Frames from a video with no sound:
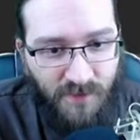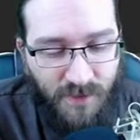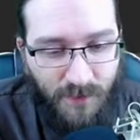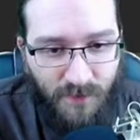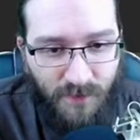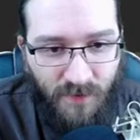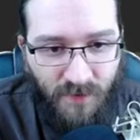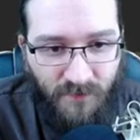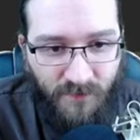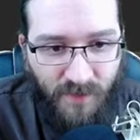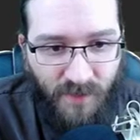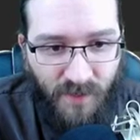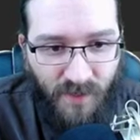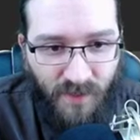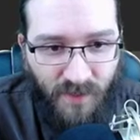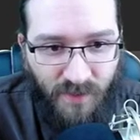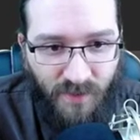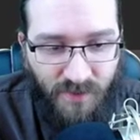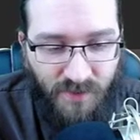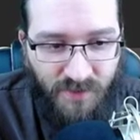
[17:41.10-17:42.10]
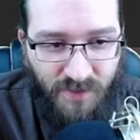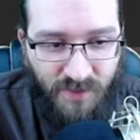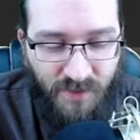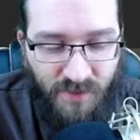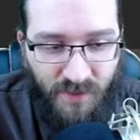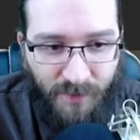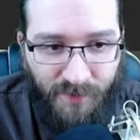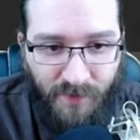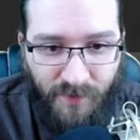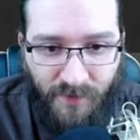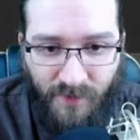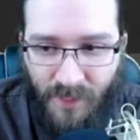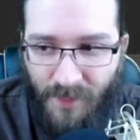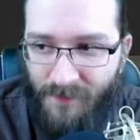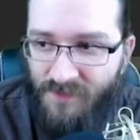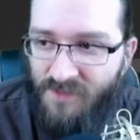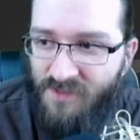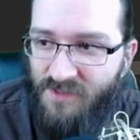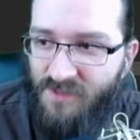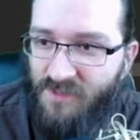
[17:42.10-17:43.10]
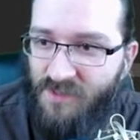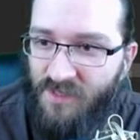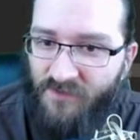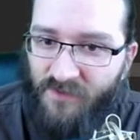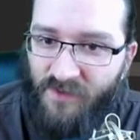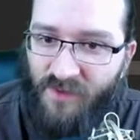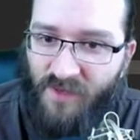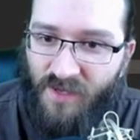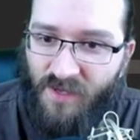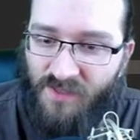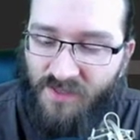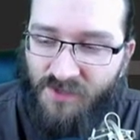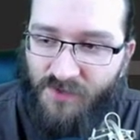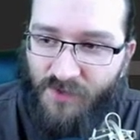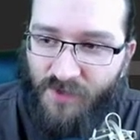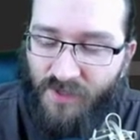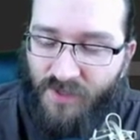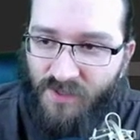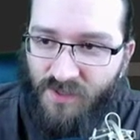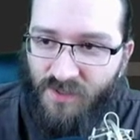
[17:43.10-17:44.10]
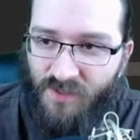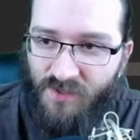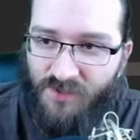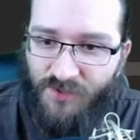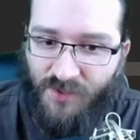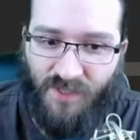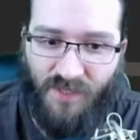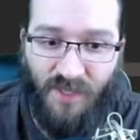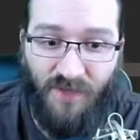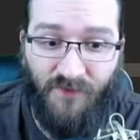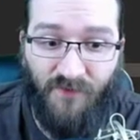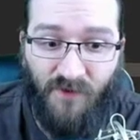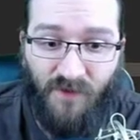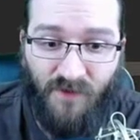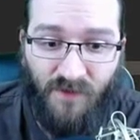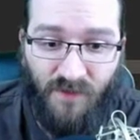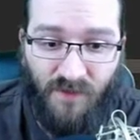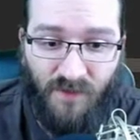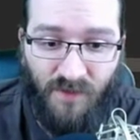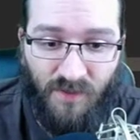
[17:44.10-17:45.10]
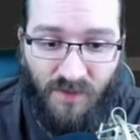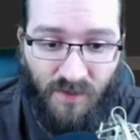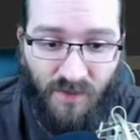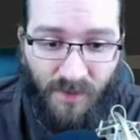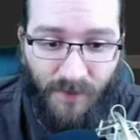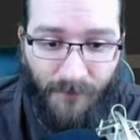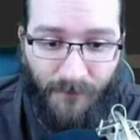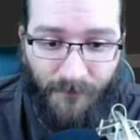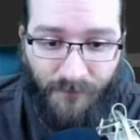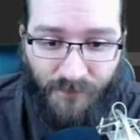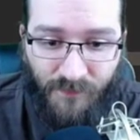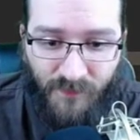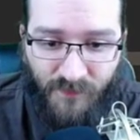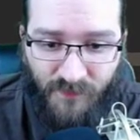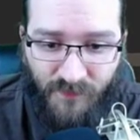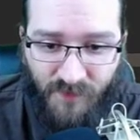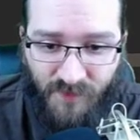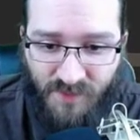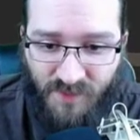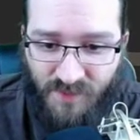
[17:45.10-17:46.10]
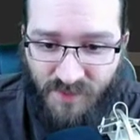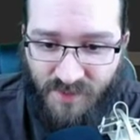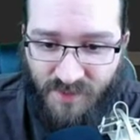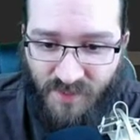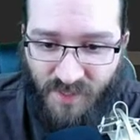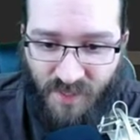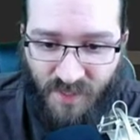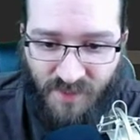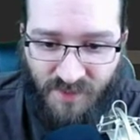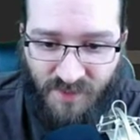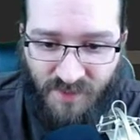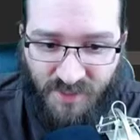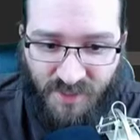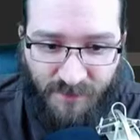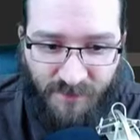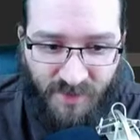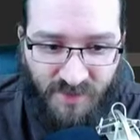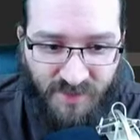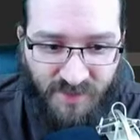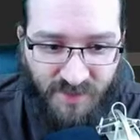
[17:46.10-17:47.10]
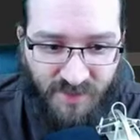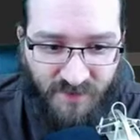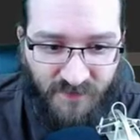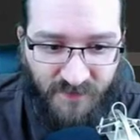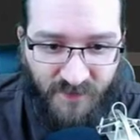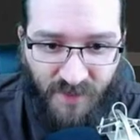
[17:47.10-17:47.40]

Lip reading: of my utility programs for that, so I can give it, for instance, a 16x16